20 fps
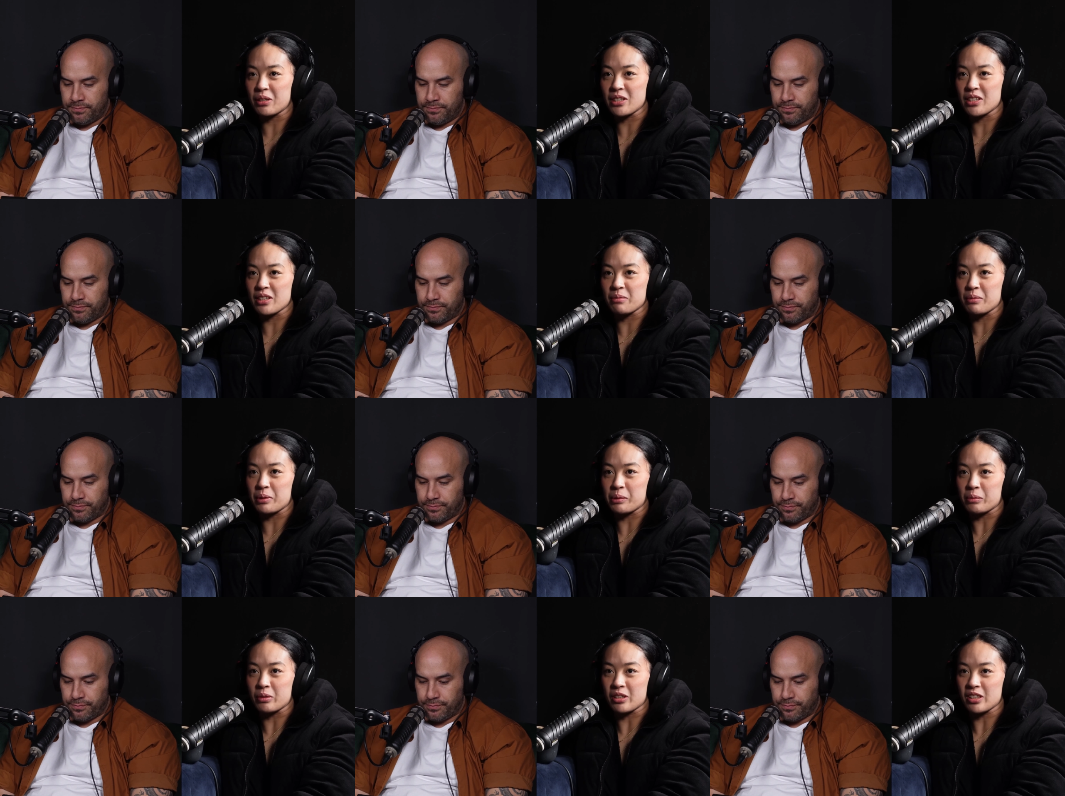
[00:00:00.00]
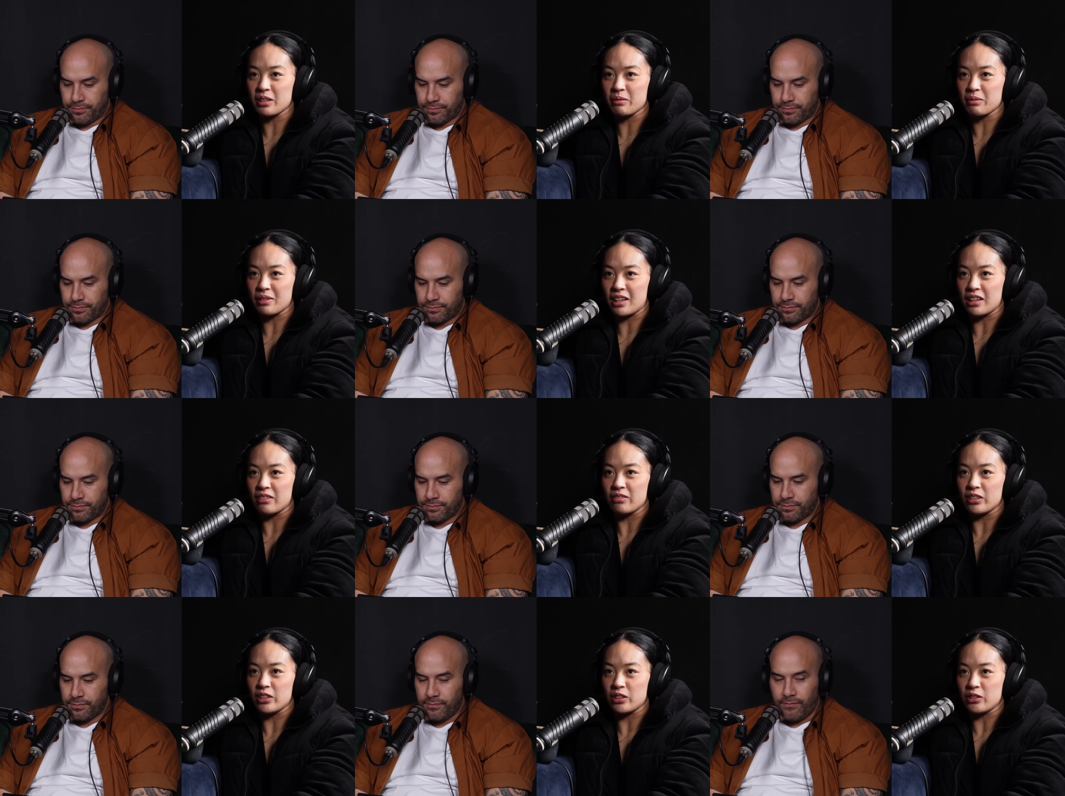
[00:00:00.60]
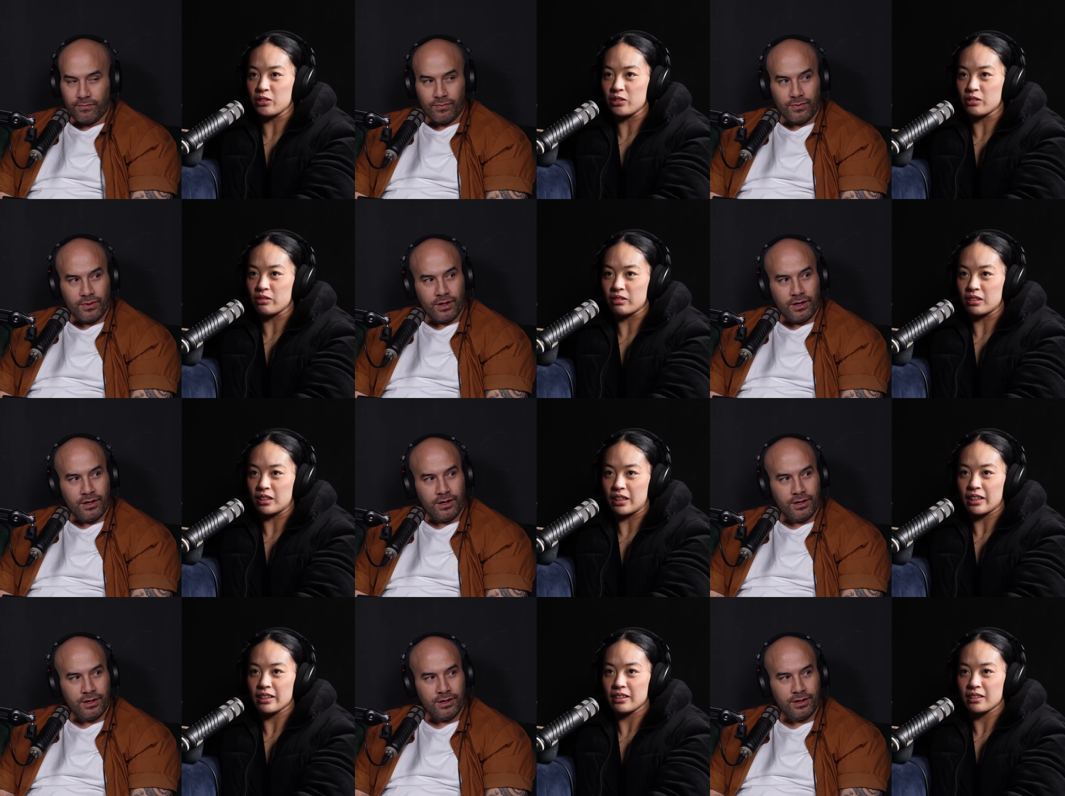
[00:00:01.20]
Speaker 1: my gym membership that I've been used for
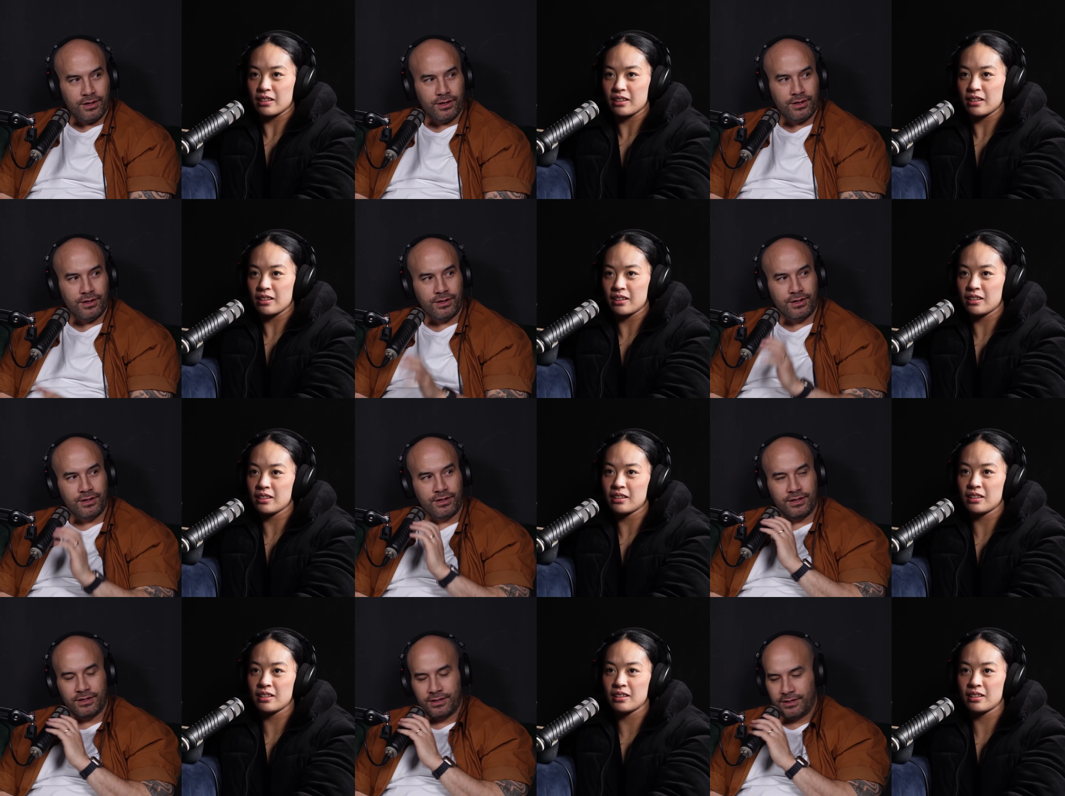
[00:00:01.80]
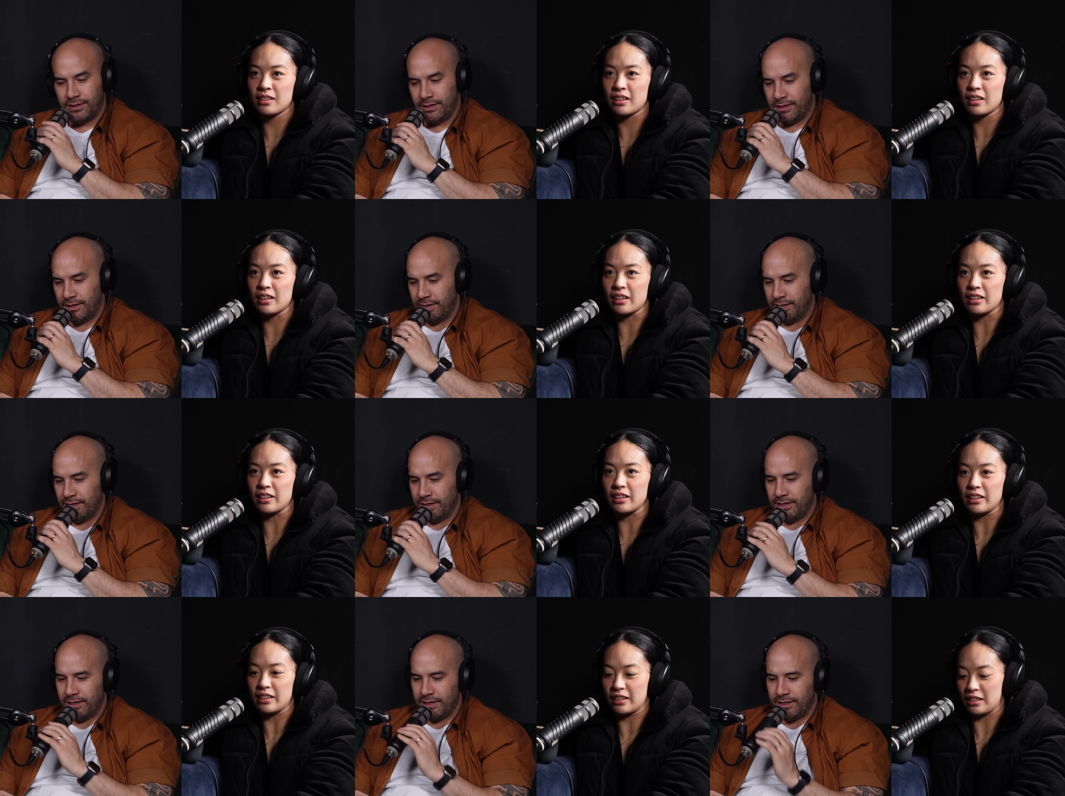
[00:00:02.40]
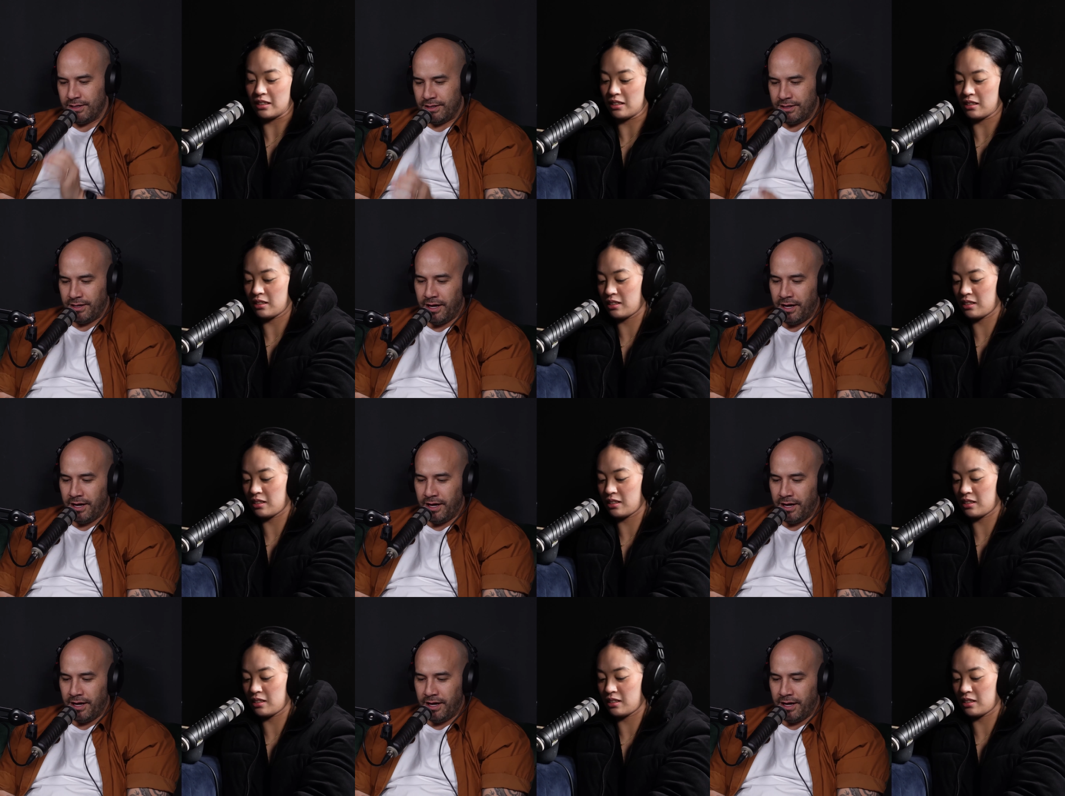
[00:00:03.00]
like a year.